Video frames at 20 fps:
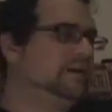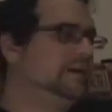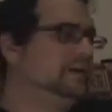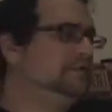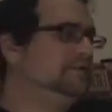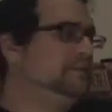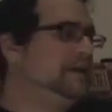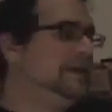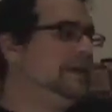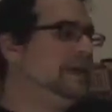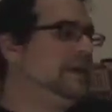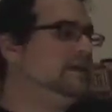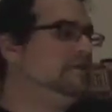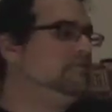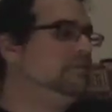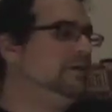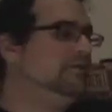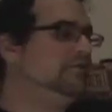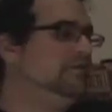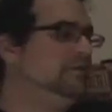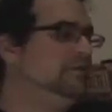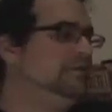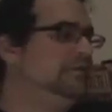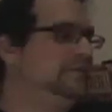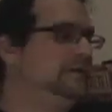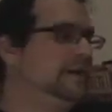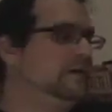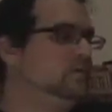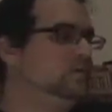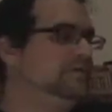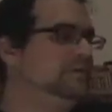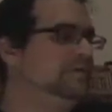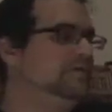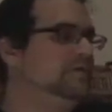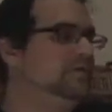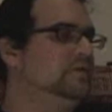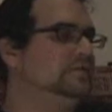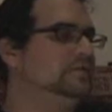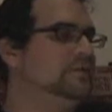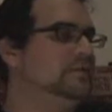has made any reference that it was
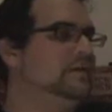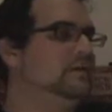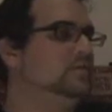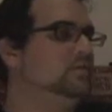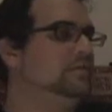associated